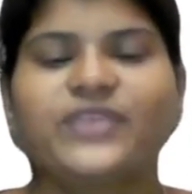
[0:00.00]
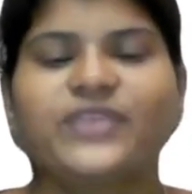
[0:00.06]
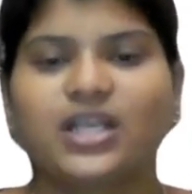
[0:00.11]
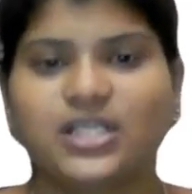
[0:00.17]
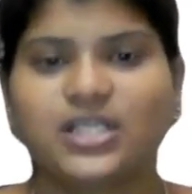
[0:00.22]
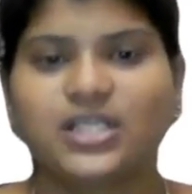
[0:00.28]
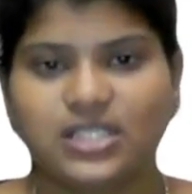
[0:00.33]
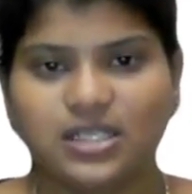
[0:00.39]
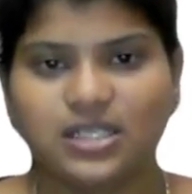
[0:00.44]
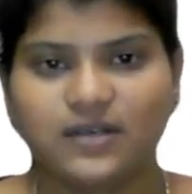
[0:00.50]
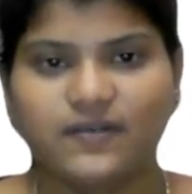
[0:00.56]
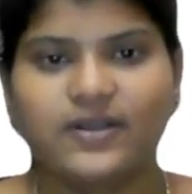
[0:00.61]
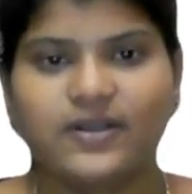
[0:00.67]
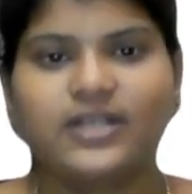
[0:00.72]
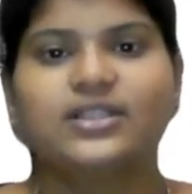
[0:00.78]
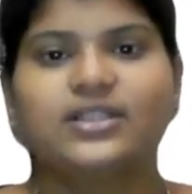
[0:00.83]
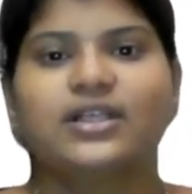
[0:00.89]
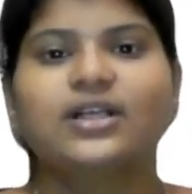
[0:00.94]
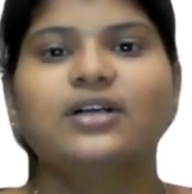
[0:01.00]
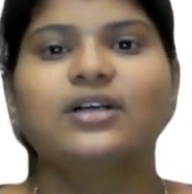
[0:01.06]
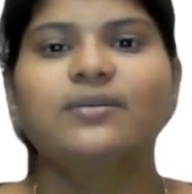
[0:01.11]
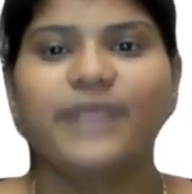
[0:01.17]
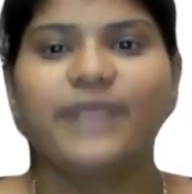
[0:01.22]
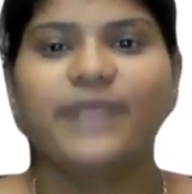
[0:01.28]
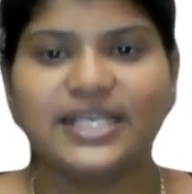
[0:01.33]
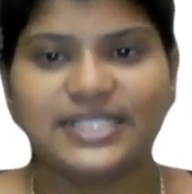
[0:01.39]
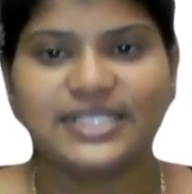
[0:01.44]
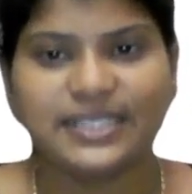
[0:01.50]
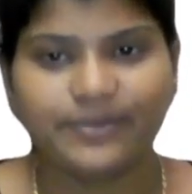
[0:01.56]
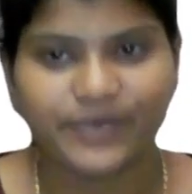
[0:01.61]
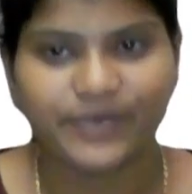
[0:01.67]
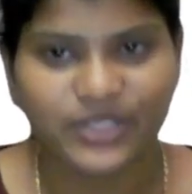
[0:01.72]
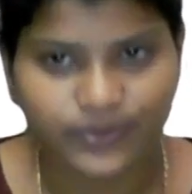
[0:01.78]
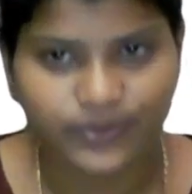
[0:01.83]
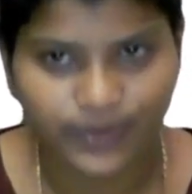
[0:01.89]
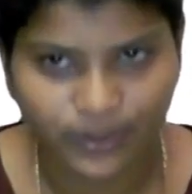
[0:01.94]
discovered the basic
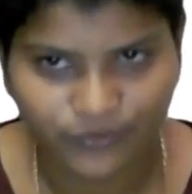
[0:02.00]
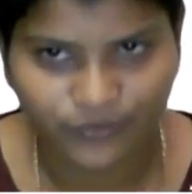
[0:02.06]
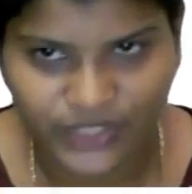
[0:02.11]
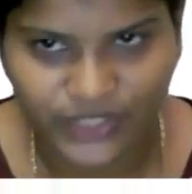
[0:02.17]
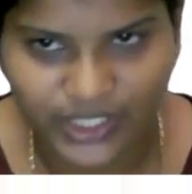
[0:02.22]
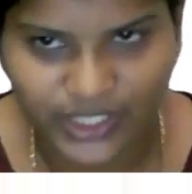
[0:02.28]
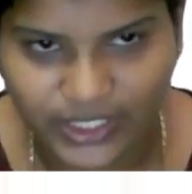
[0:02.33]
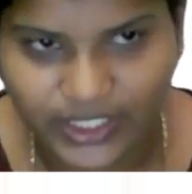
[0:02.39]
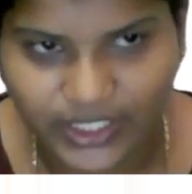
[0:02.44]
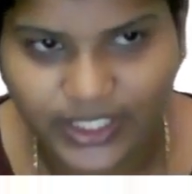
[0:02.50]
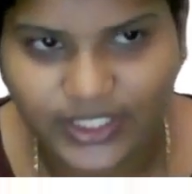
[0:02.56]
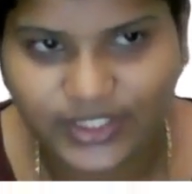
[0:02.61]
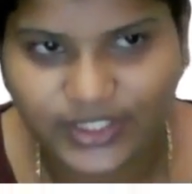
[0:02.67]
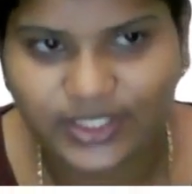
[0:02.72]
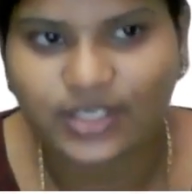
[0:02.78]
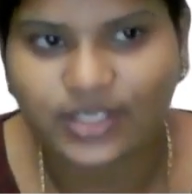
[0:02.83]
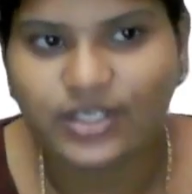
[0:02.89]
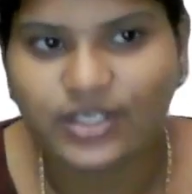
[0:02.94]
principle of genetics.